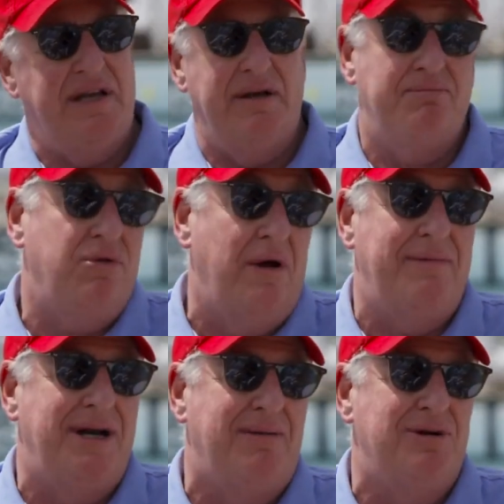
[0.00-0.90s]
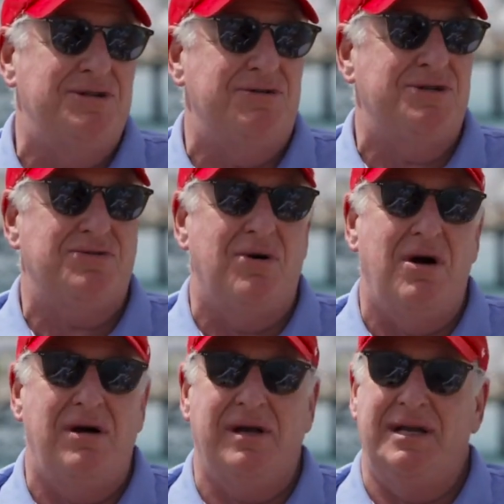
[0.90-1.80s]
the employment numbers are
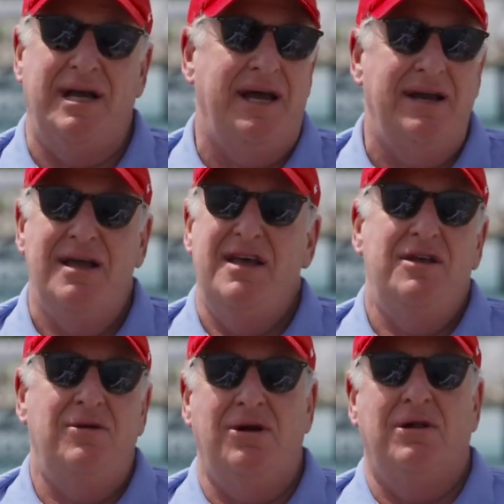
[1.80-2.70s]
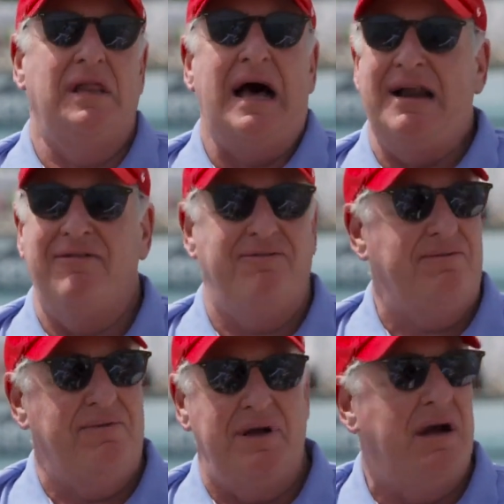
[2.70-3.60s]
strong, and yet you hear a lot
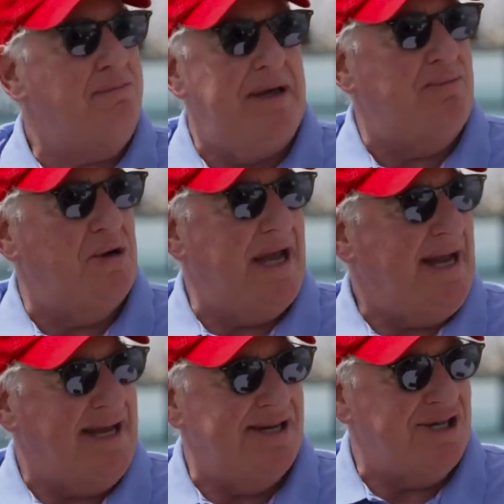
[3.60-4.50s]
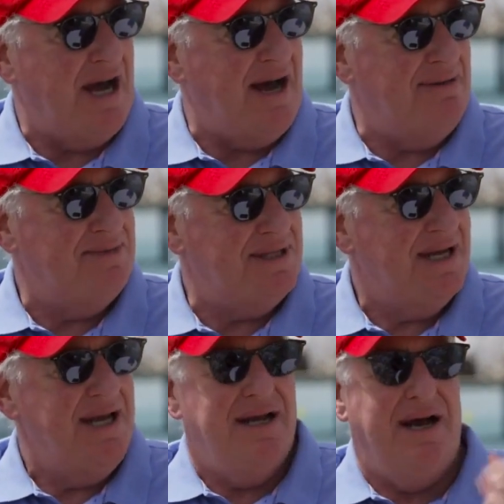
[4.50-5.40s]
of young people can't get jobs.